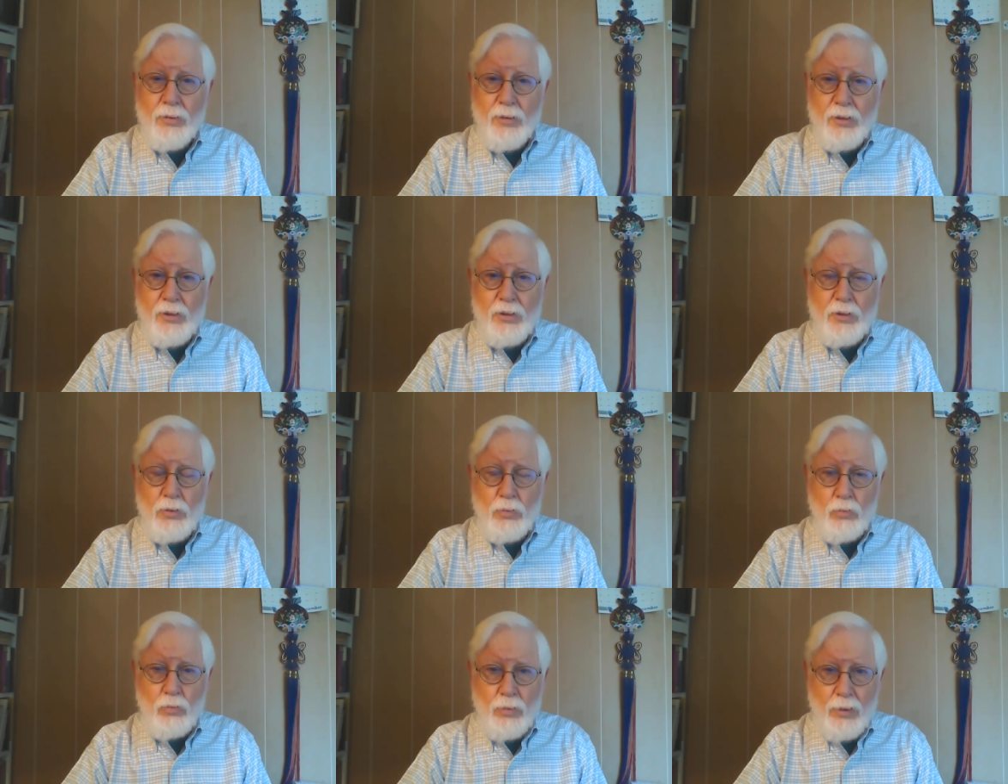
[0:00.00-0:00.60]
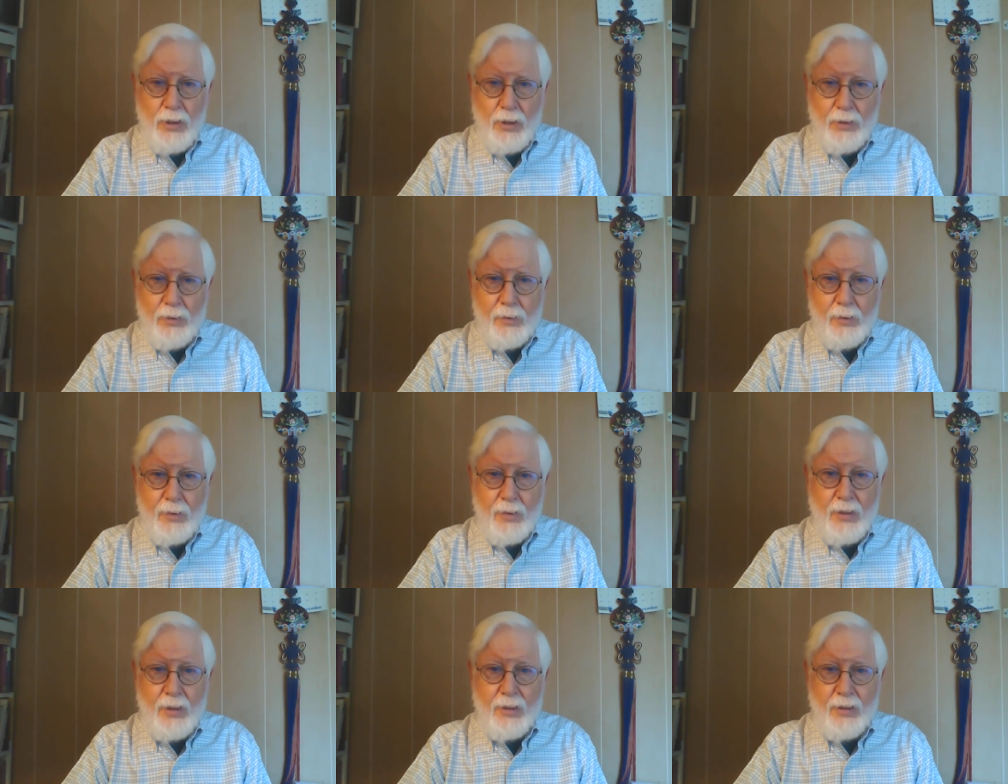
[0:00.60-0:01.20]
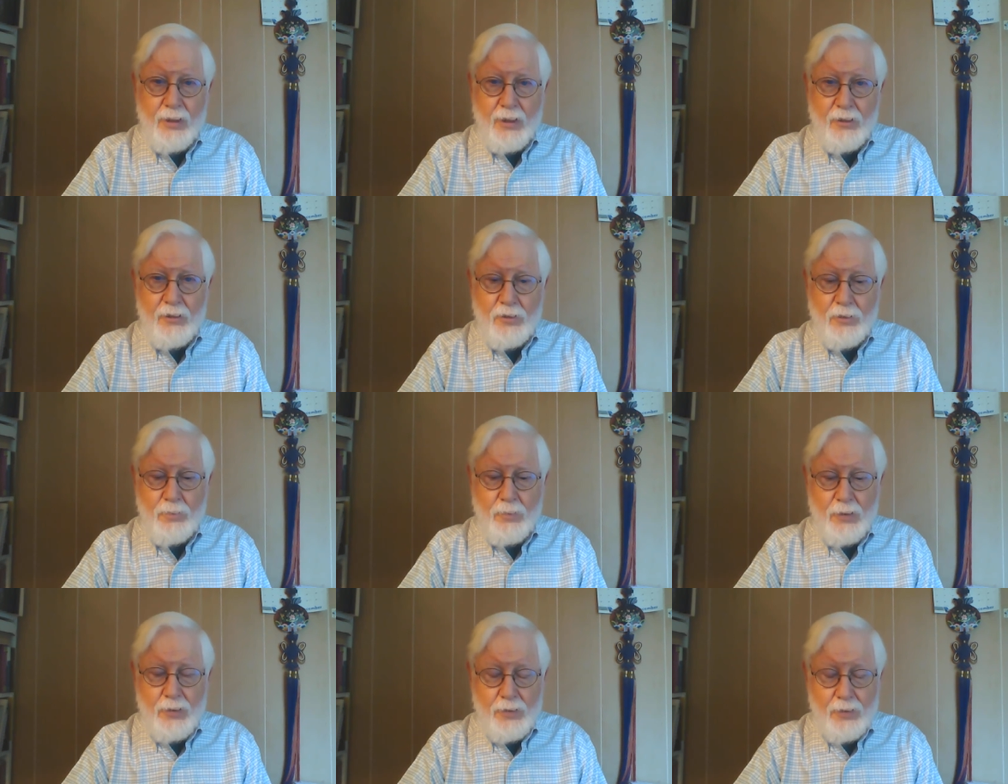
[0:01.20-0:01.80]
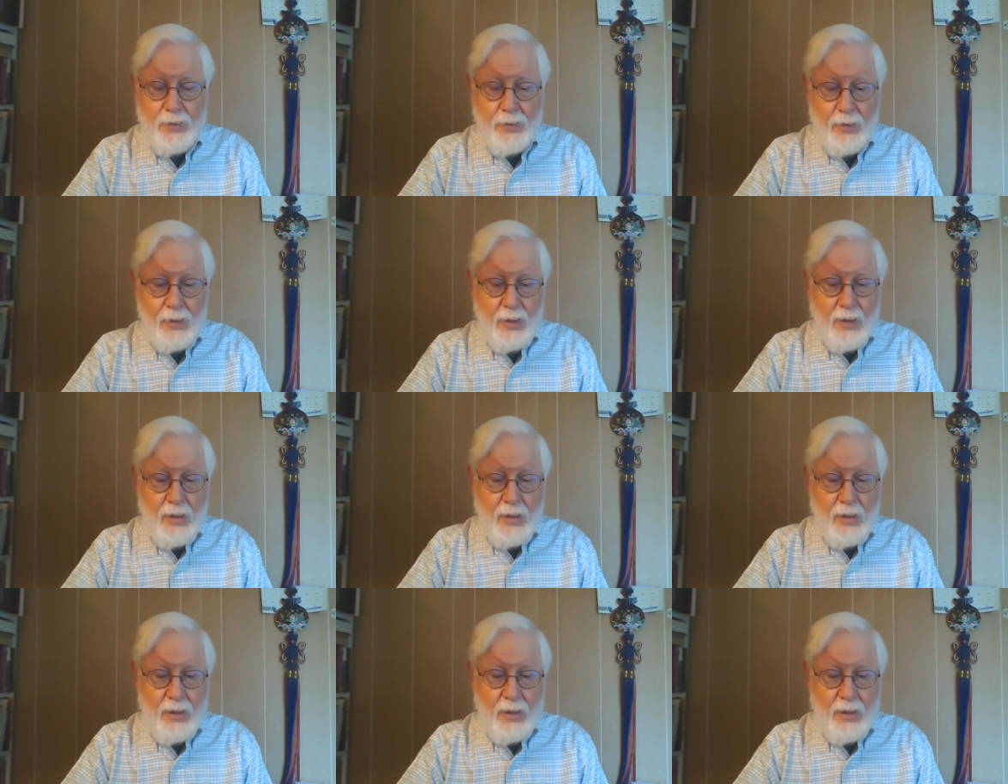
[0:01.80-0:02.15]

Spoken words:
that you read the announcements.